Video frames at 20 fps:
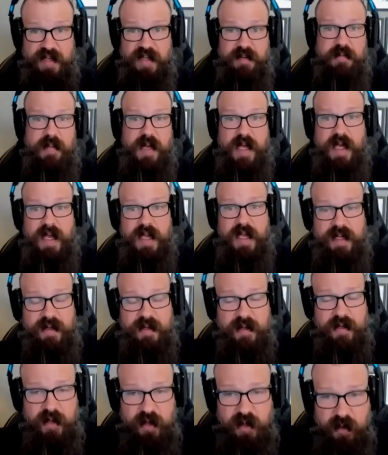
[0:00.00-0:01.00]
it by
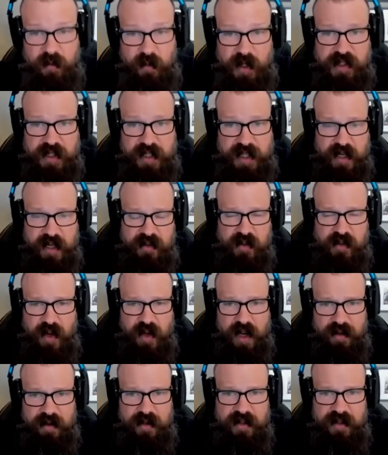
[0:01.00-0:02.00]
reaching out to
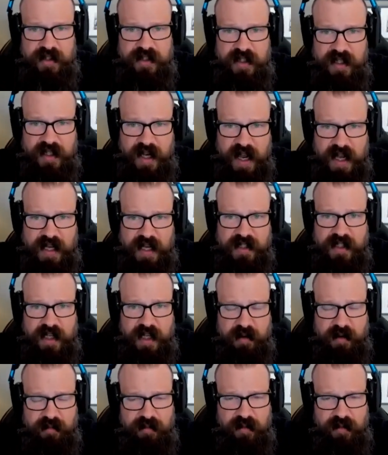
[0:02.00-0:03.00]
others and asking